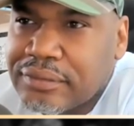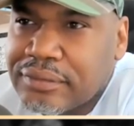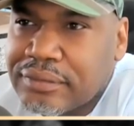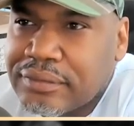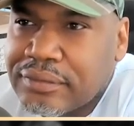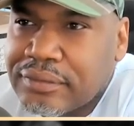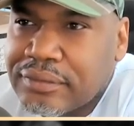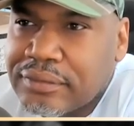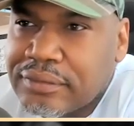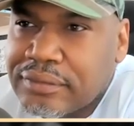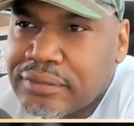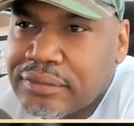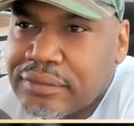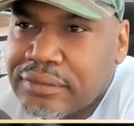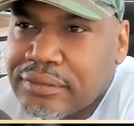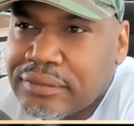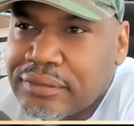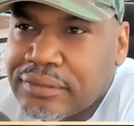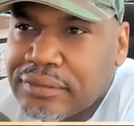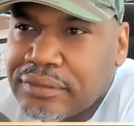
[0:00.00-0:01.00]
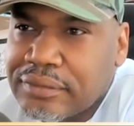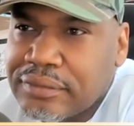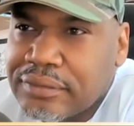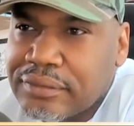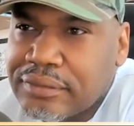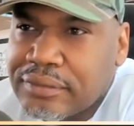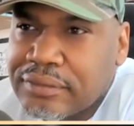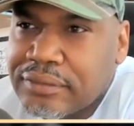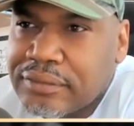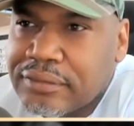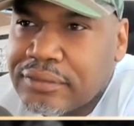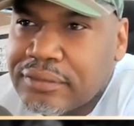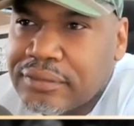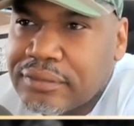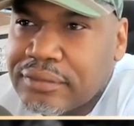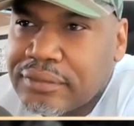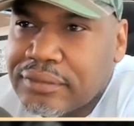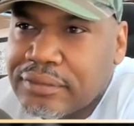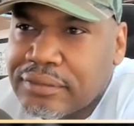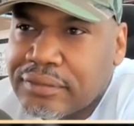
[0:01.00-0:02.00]

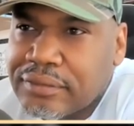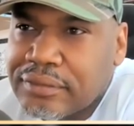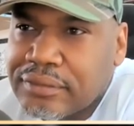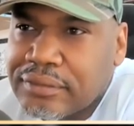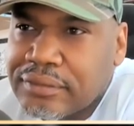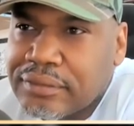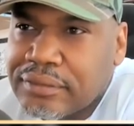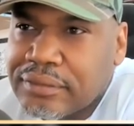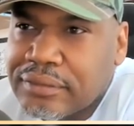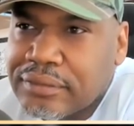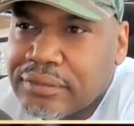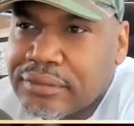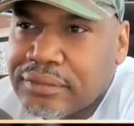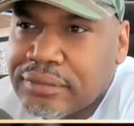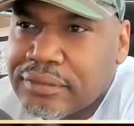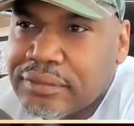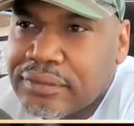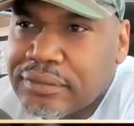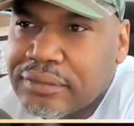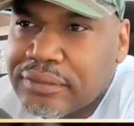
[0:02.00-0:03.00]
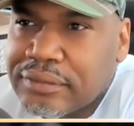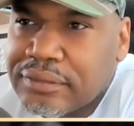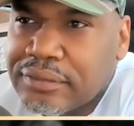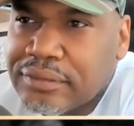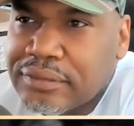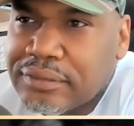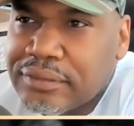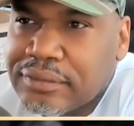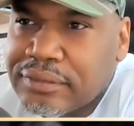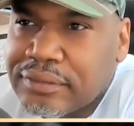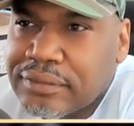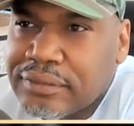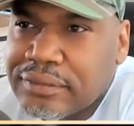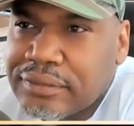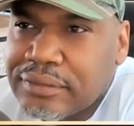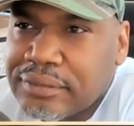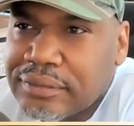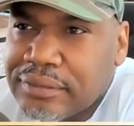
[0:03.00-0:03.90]
(not speaking)